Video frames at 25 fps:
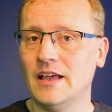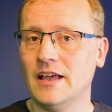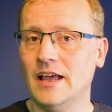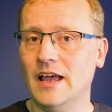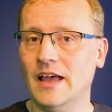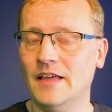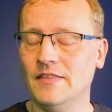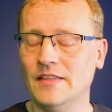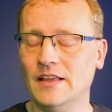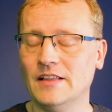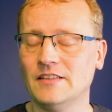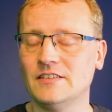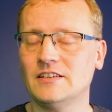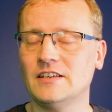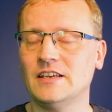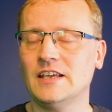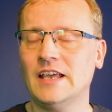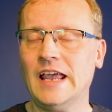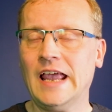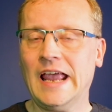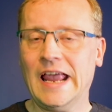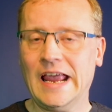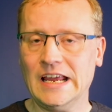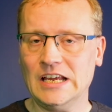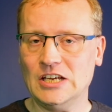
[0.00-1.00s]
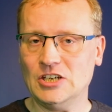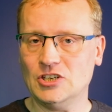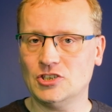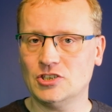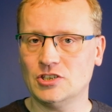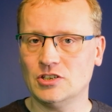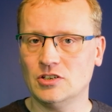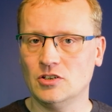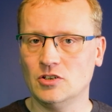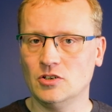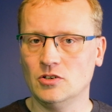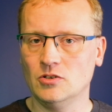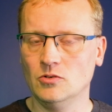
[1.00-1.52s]
And that's
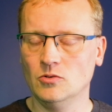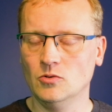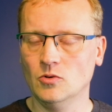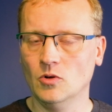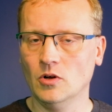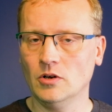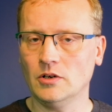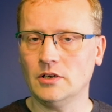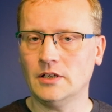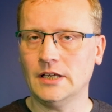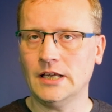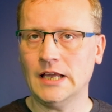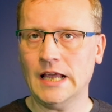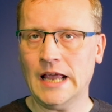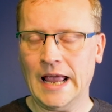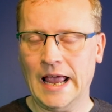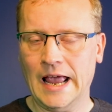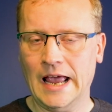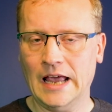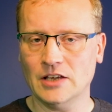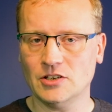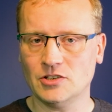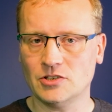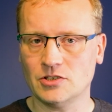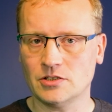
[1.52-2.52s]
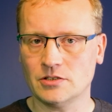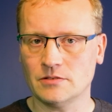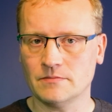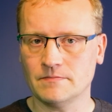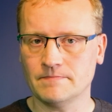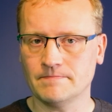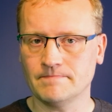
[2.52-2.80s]
cache, not cache.